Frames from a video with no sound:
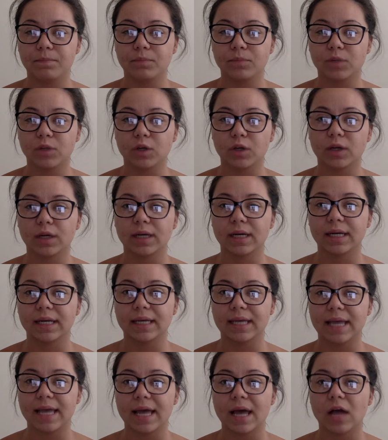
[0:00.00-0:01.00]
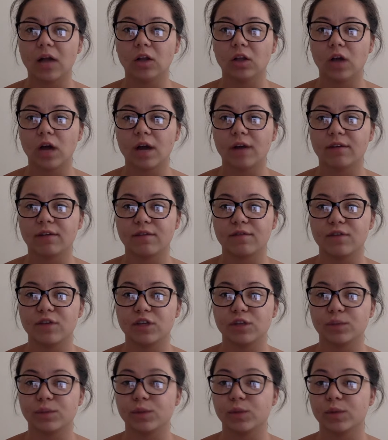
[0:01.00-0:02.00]
You're going to get a lot of
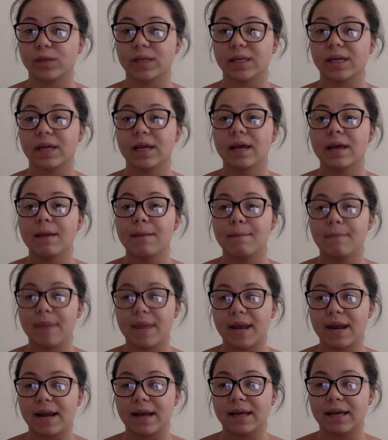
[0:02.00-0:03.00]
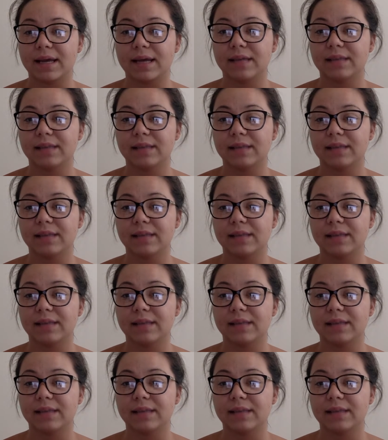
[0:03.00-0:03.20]
confusion between main idea,